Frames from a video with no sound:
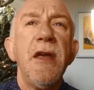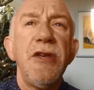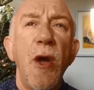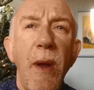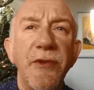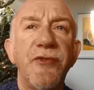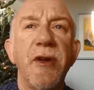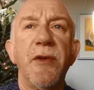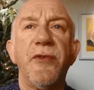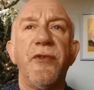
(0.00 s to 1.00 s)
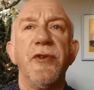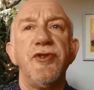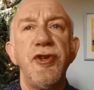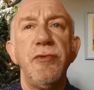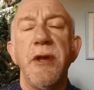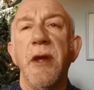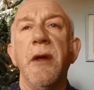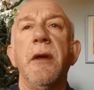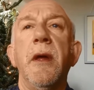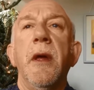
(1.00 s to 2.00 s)
Johann Strauss the
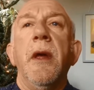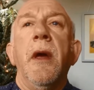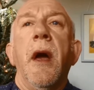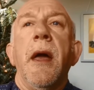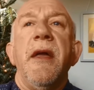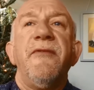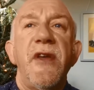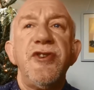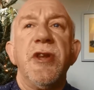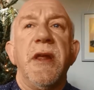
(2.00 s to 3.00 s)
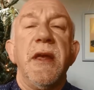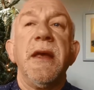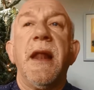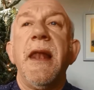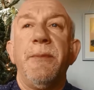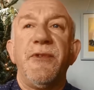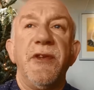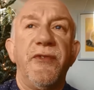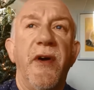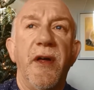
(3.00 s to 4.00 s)
junior eventually eclipsed
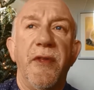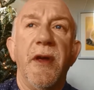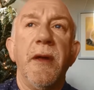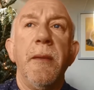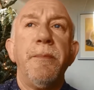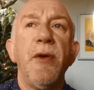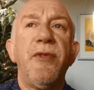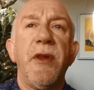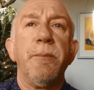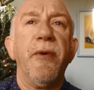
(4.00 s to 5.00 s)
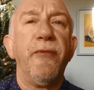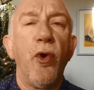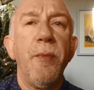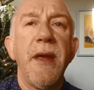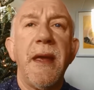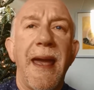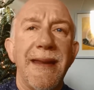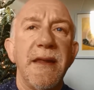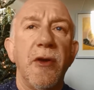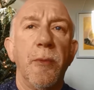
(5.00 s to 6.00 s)
his father, both in performing
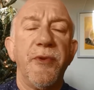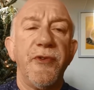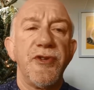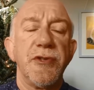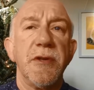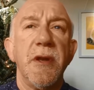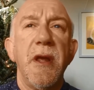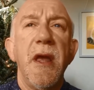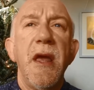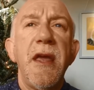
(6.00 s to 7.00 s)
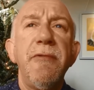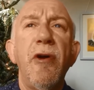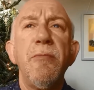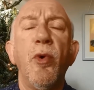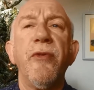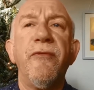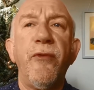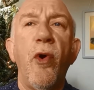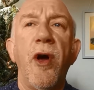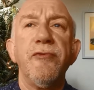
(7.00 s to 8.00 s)
and in composition. He wrote more than
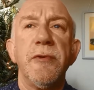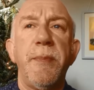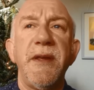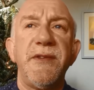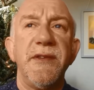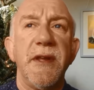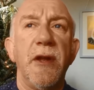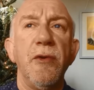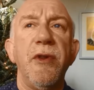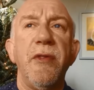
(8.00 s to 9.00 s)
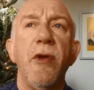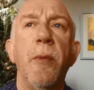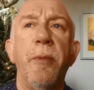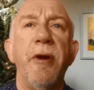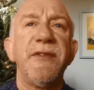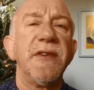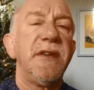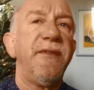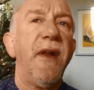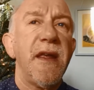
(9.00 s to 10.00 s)
400 pieces, including the operetta
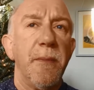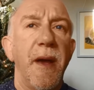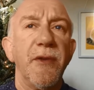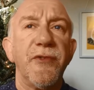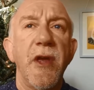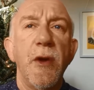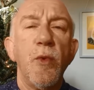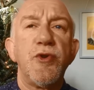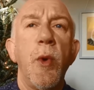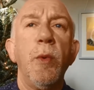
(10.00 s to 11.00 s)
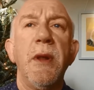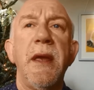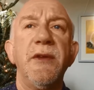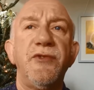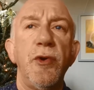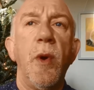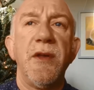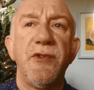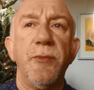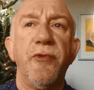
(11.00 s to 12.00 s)
Die Fledermaus, which we will hear two
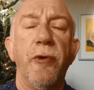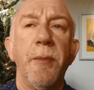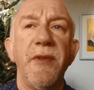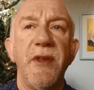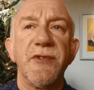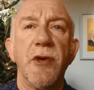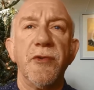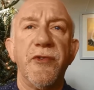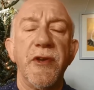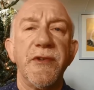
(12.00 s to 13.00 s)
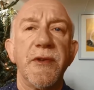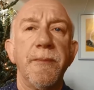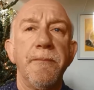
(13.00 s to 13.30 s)
items from in this concert.